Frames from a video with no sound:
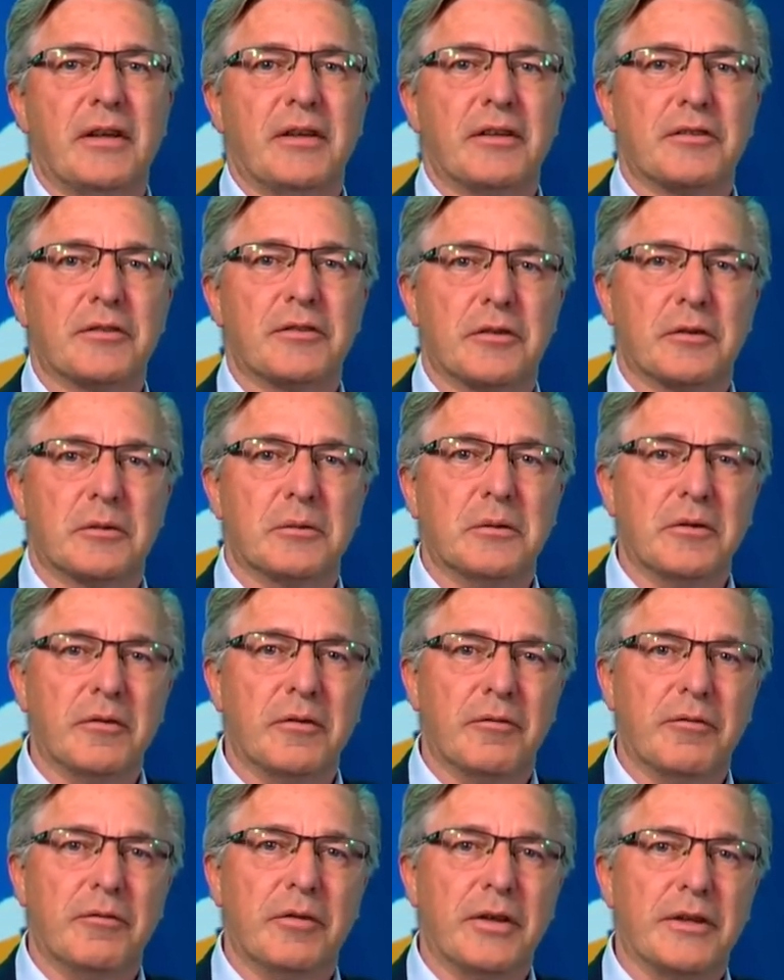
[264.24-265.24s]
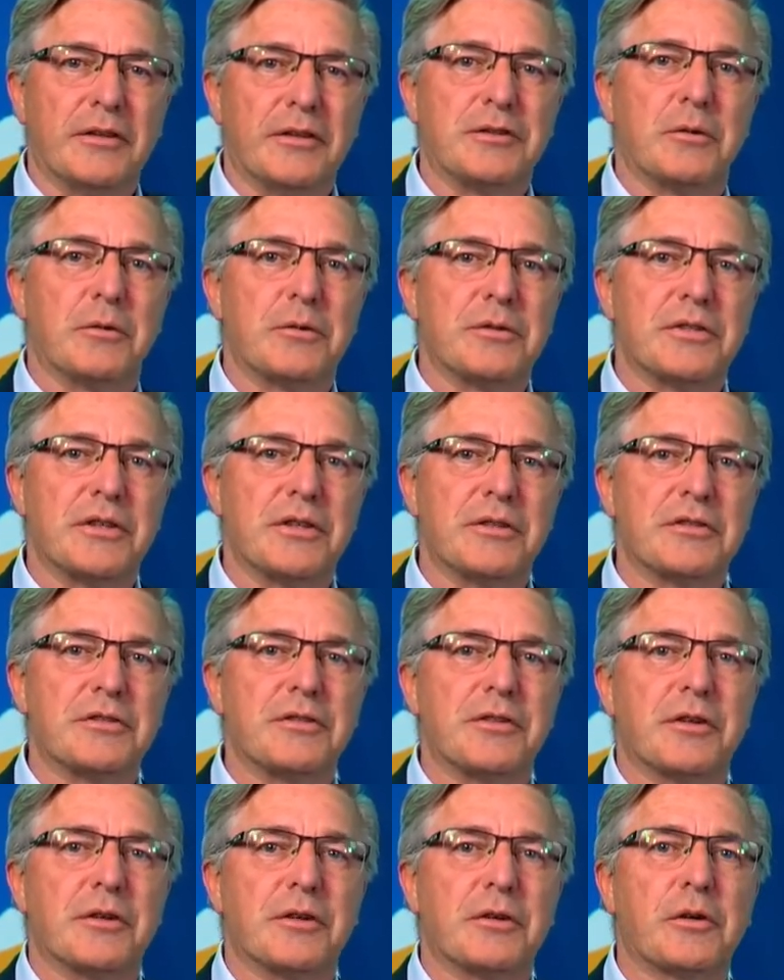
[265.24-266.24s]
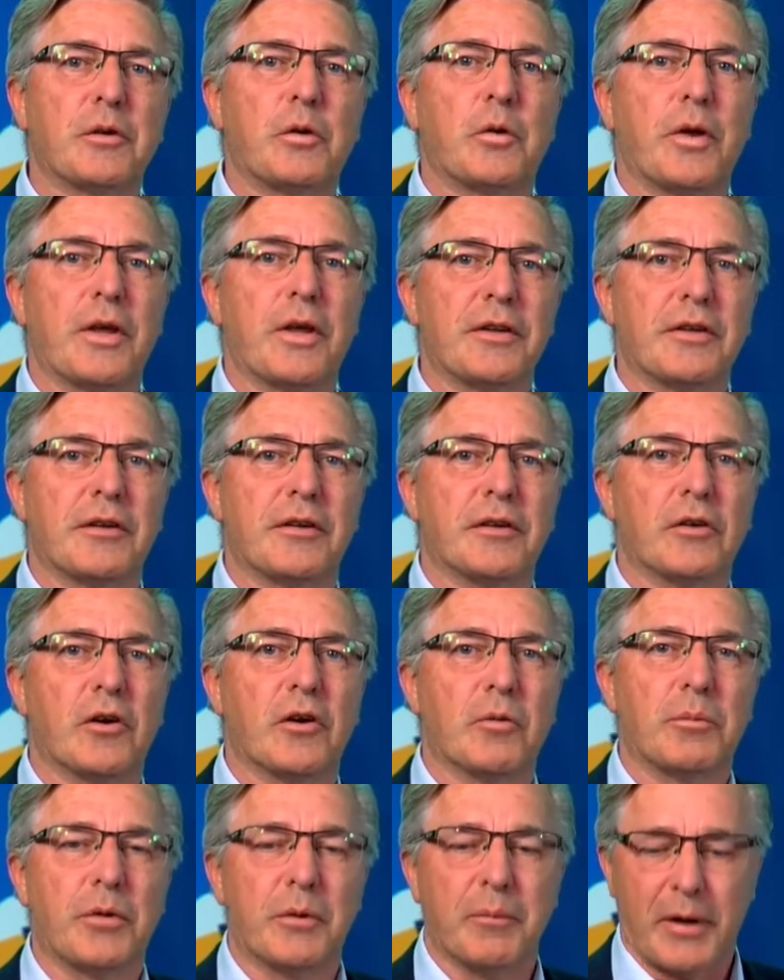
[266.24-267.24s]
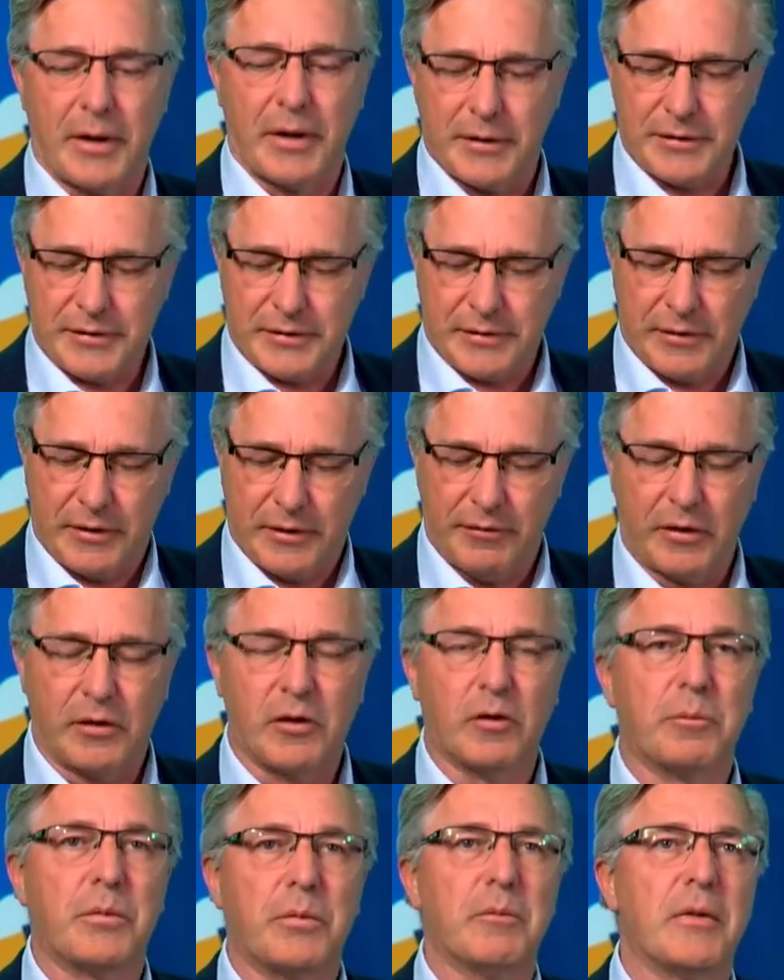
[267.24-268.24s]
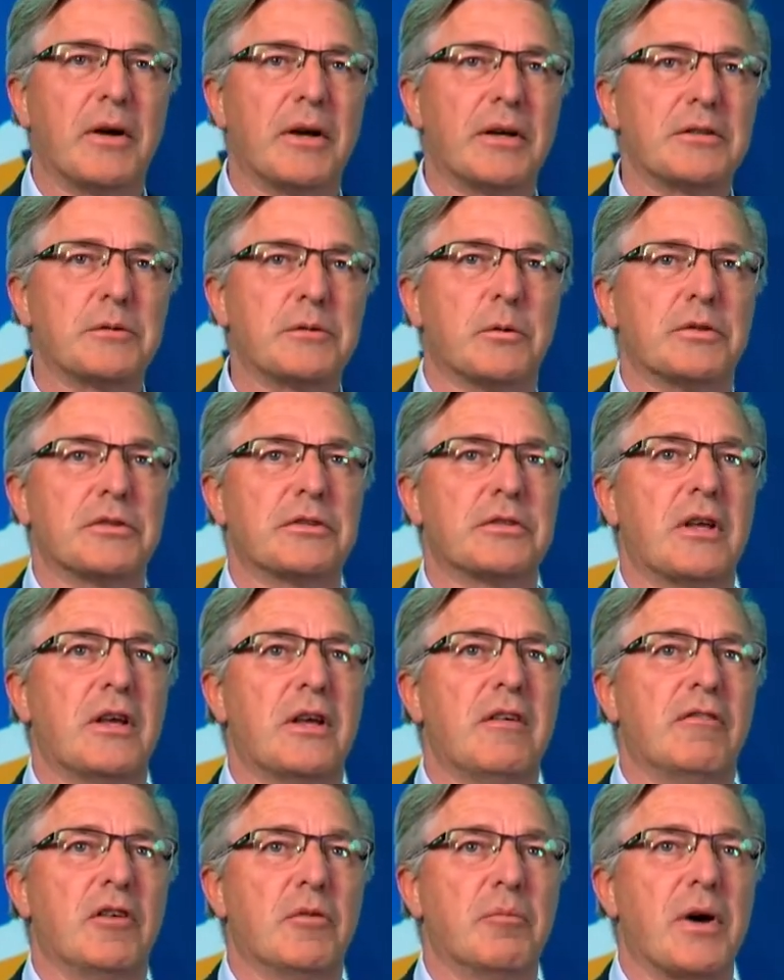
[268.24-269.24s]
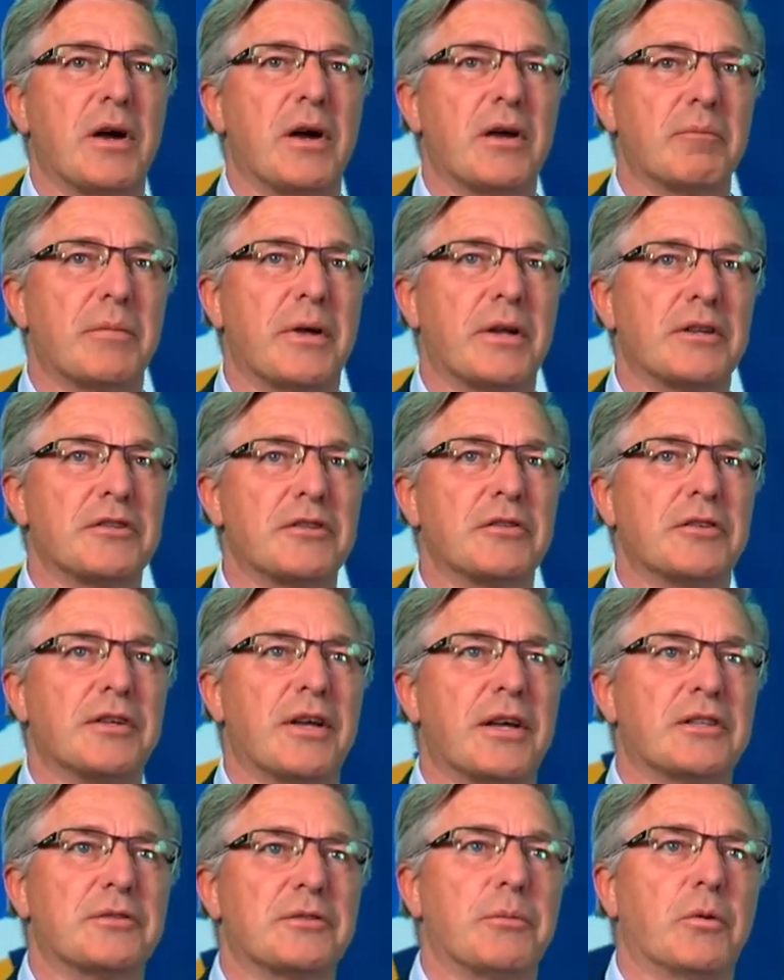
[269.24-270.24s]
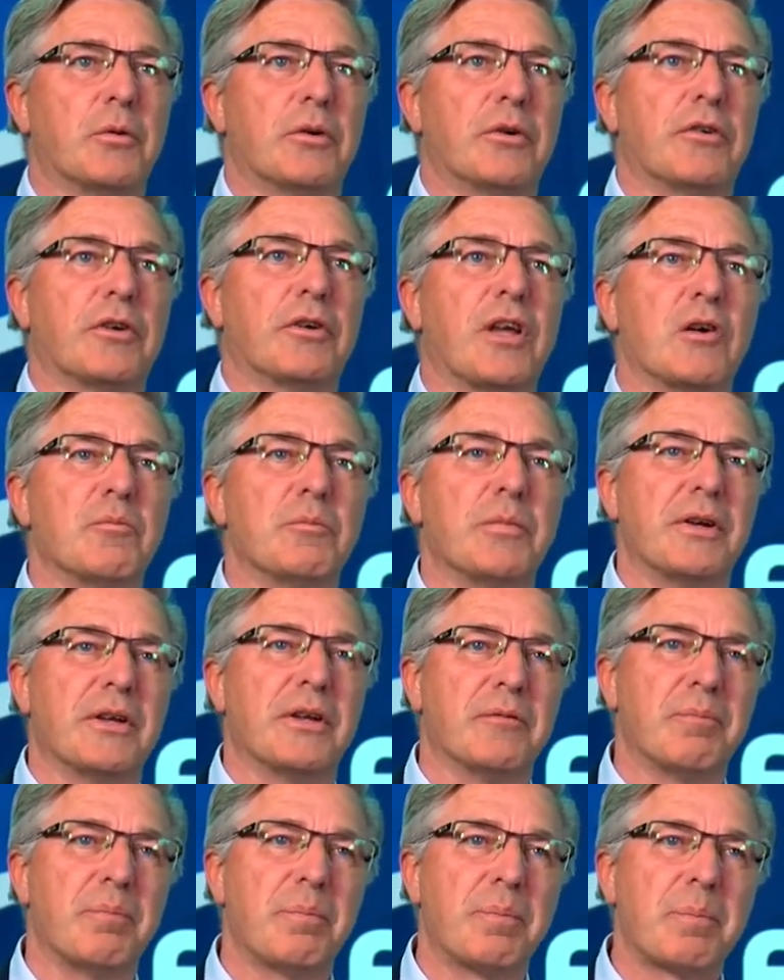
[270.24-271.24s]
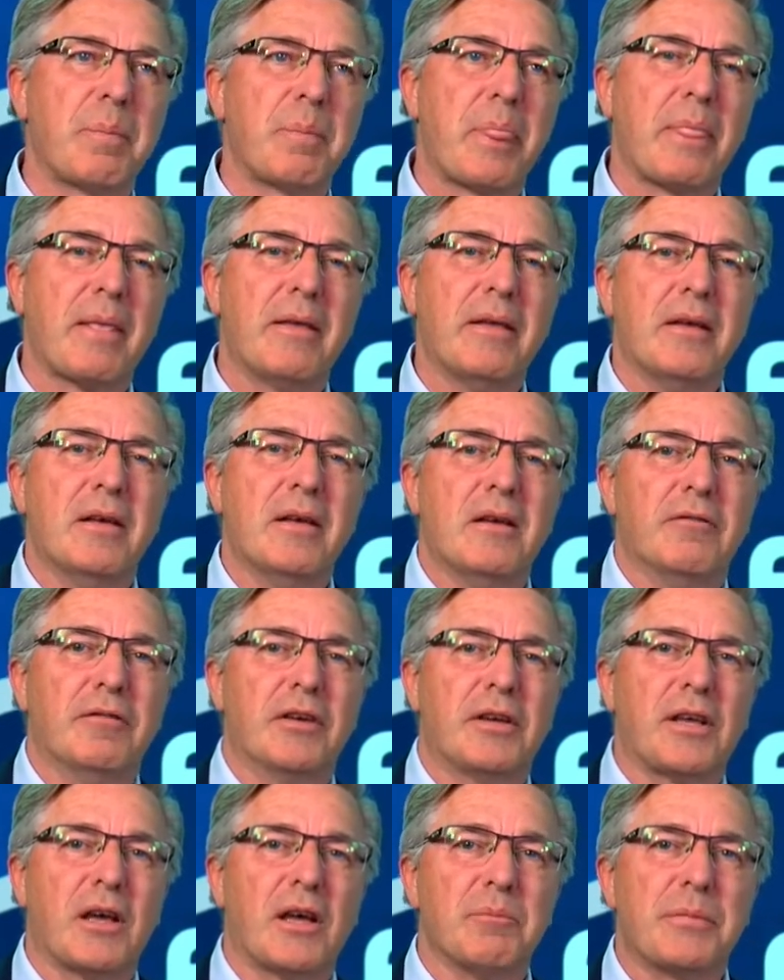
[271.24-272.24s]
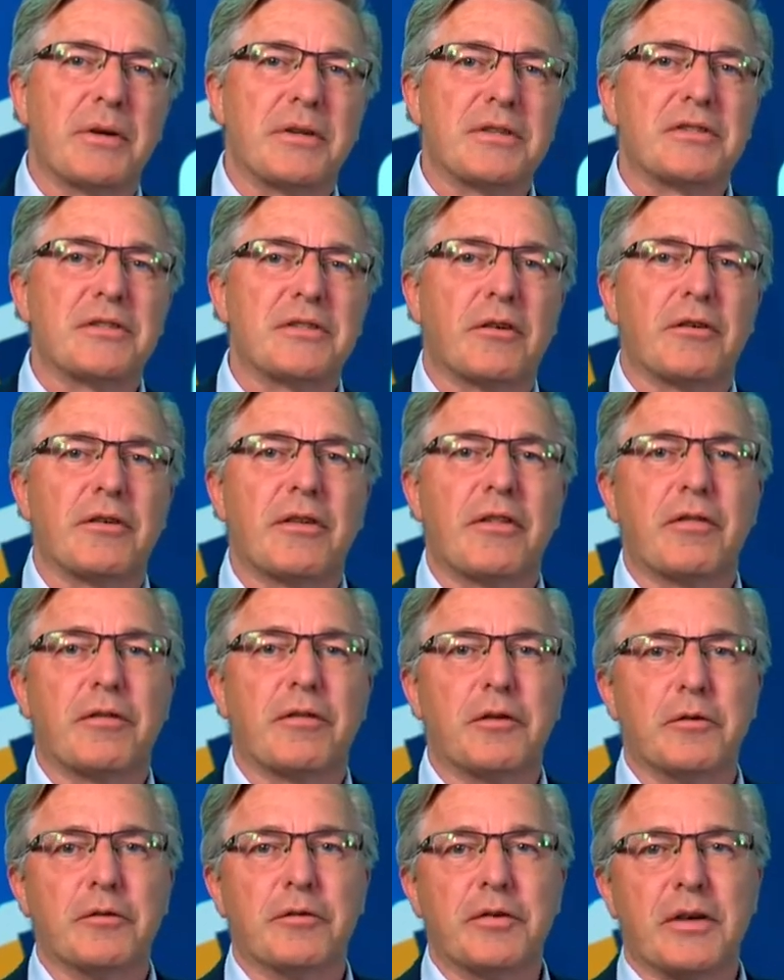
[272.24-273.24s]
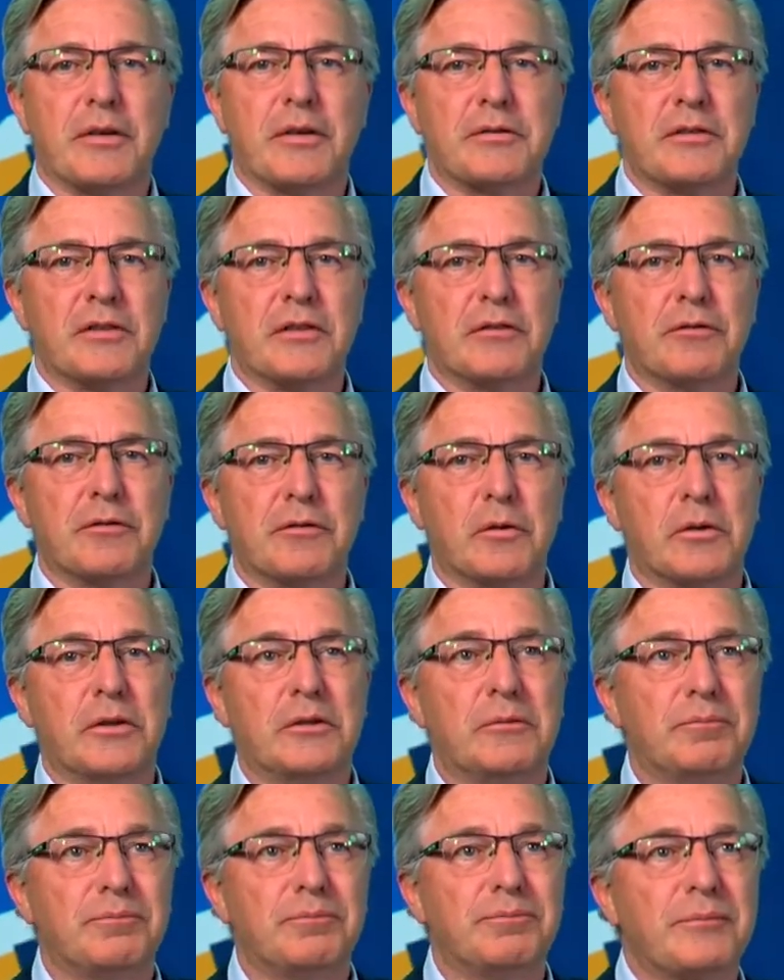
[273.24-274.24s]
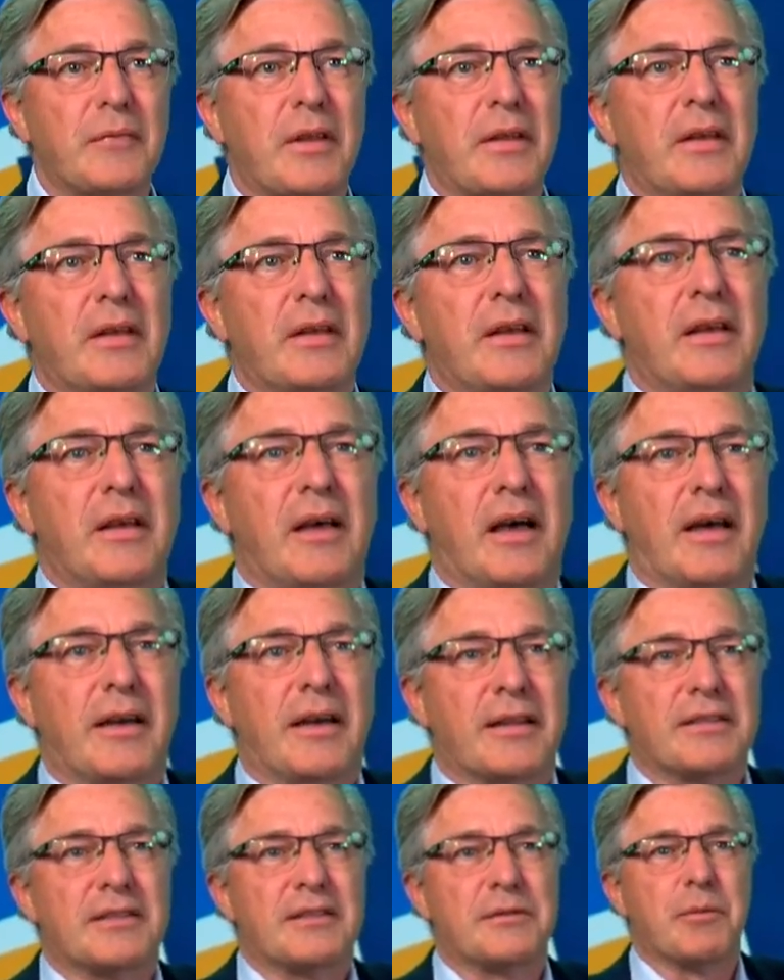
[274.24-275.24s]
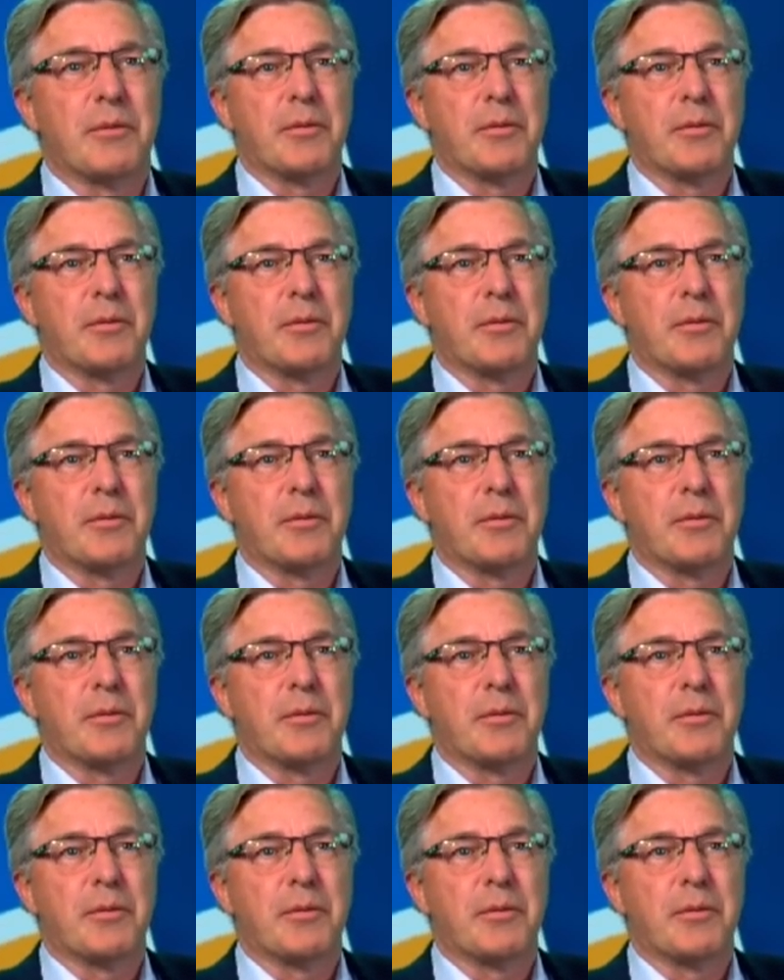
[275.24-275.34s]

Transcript: So the insurance industry created a compromise, and the compromise was the My Pension Dashboard or company. The company started in 2004, and it's a